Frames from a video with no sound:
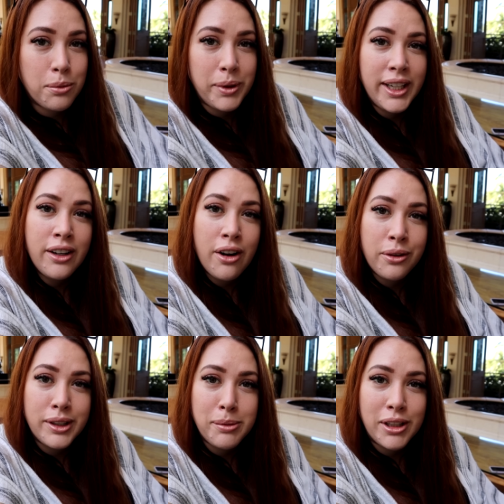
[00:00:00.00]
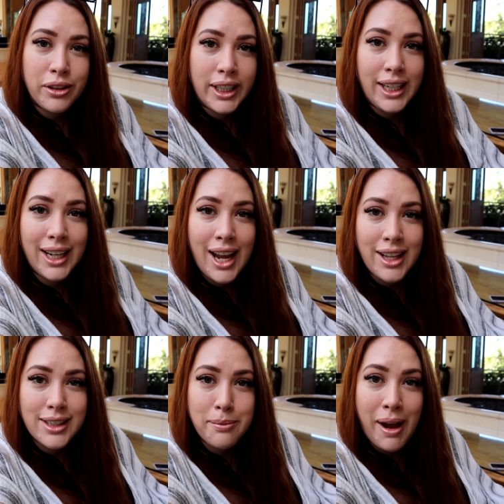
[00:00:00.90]
we are going to be looking
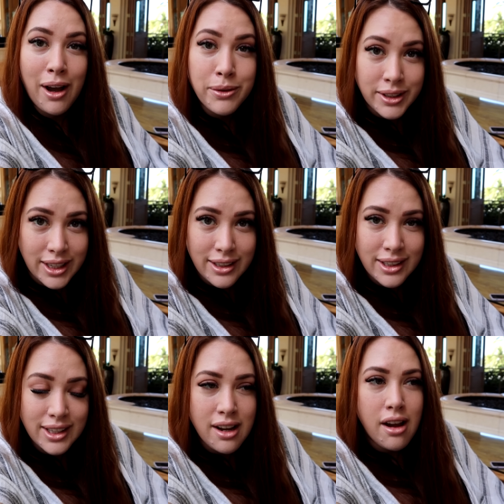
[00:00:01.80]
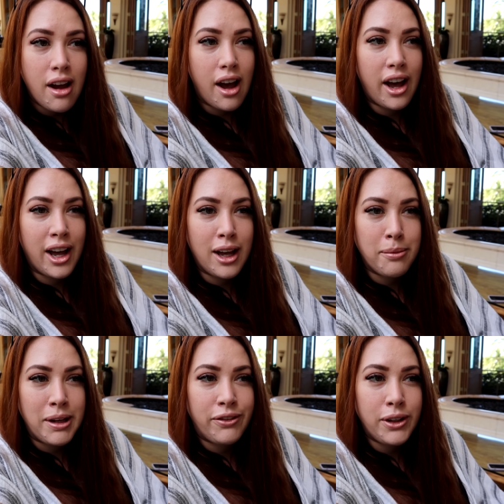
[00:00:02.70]
at some houses.
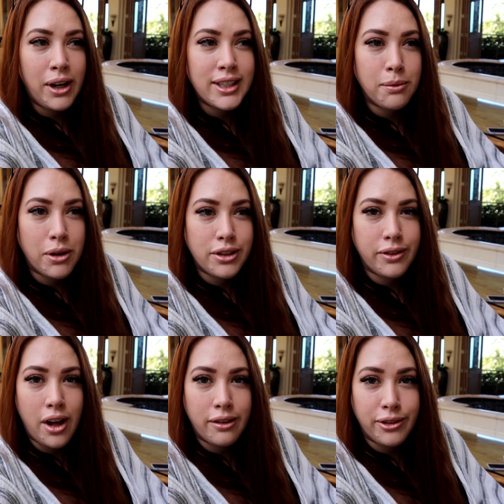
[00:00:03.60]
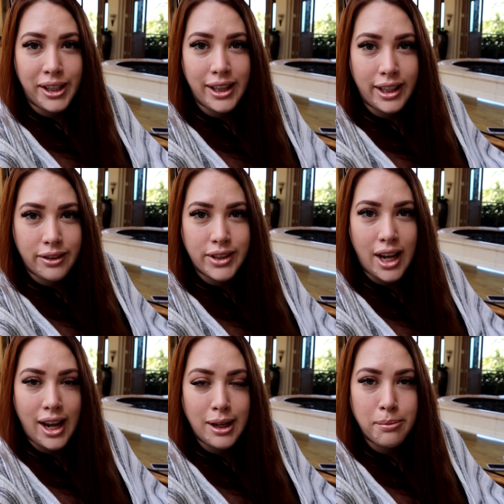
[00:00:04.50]
Um, if you guys have watched a vlog for any length of
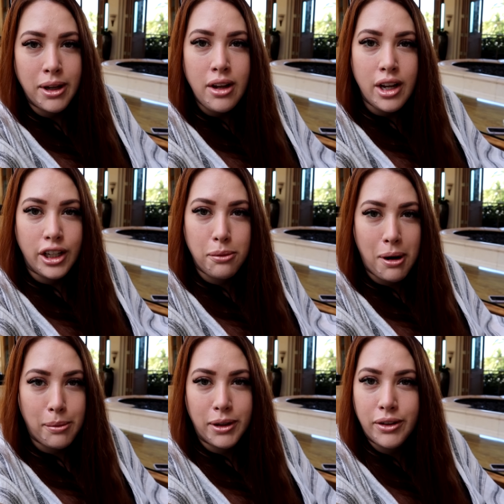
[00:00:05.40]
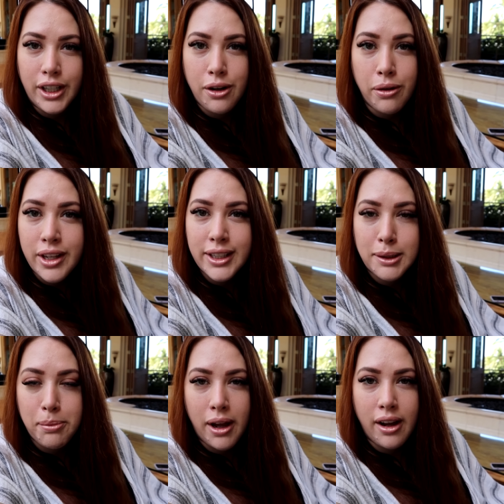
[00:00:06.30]
time, you probably already know
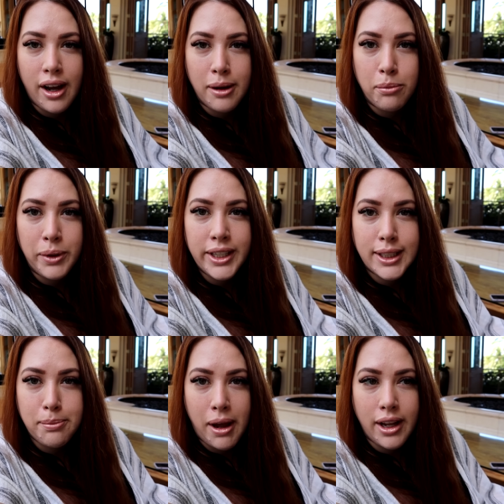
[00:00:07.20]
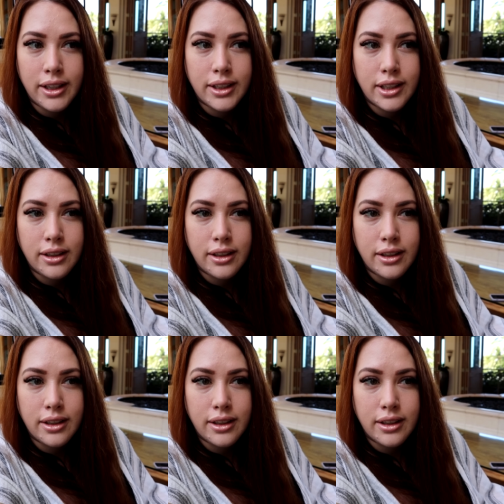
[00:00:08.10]
this, but um, we spent,